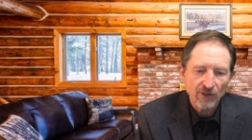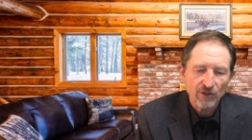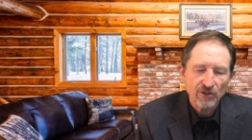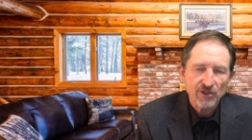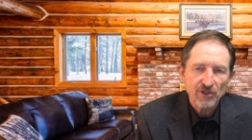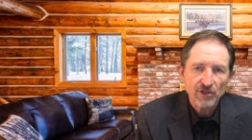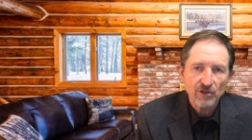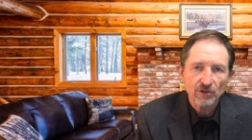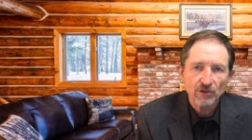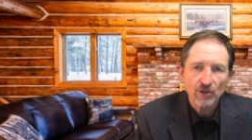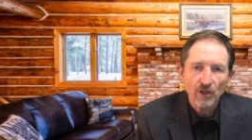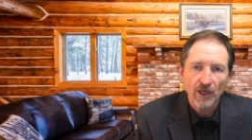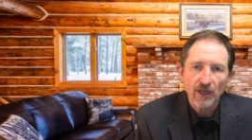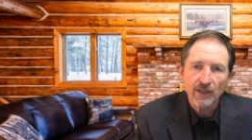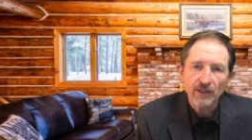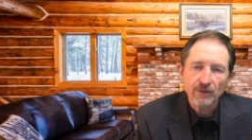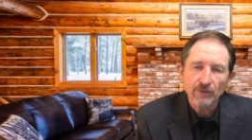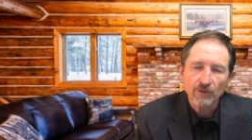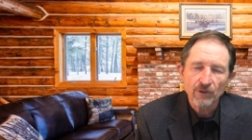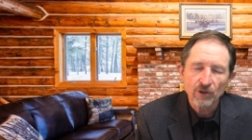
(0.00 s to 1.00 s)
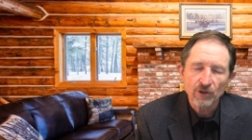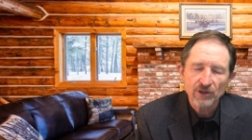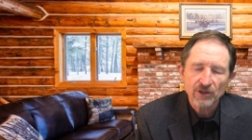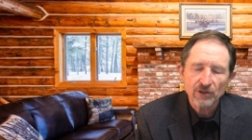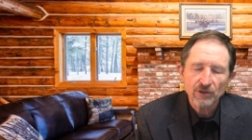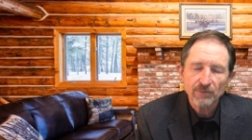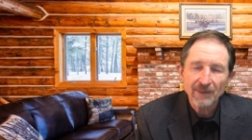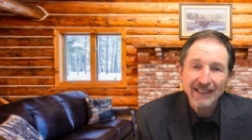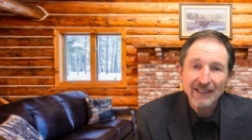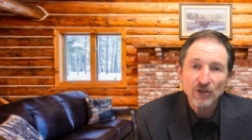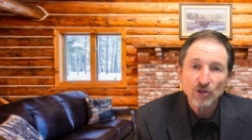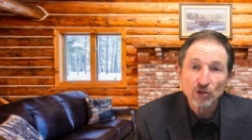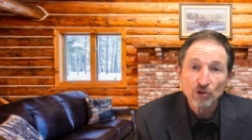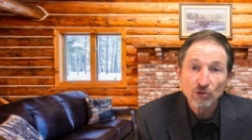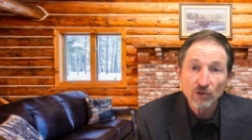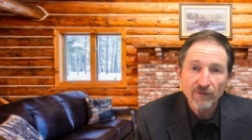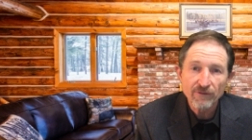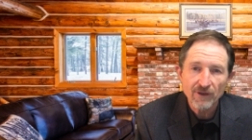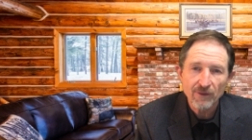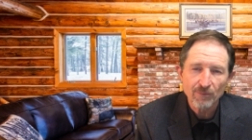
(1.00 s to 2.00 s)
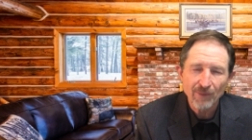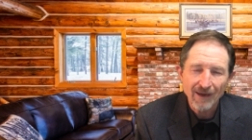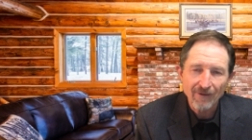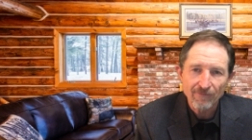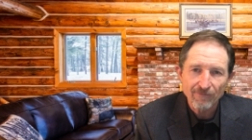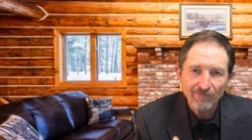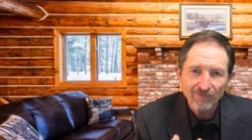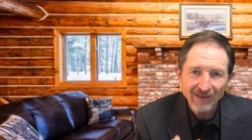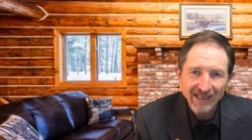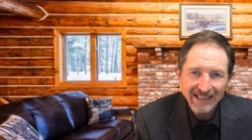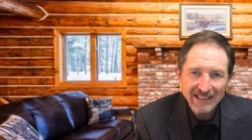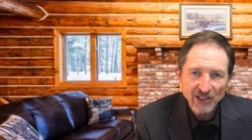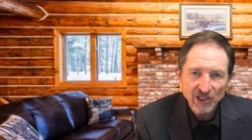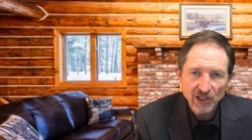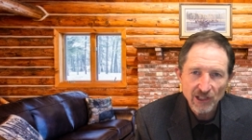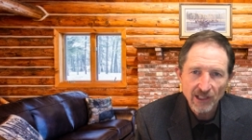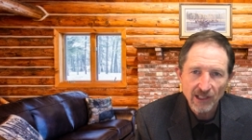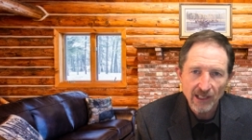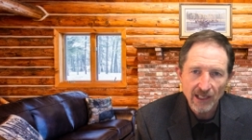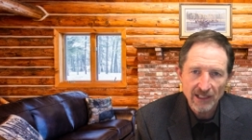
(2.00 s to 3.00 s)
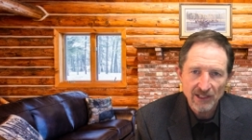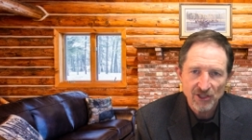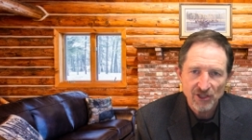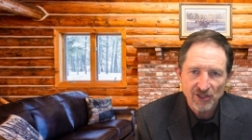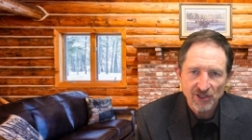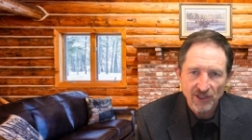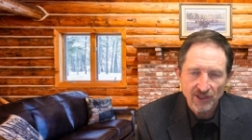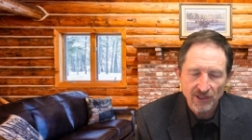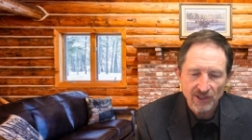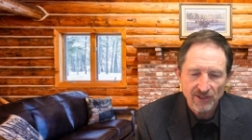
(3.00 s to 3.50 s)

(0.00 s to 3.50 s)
You're still going, you're still being driven by fleshly lusts and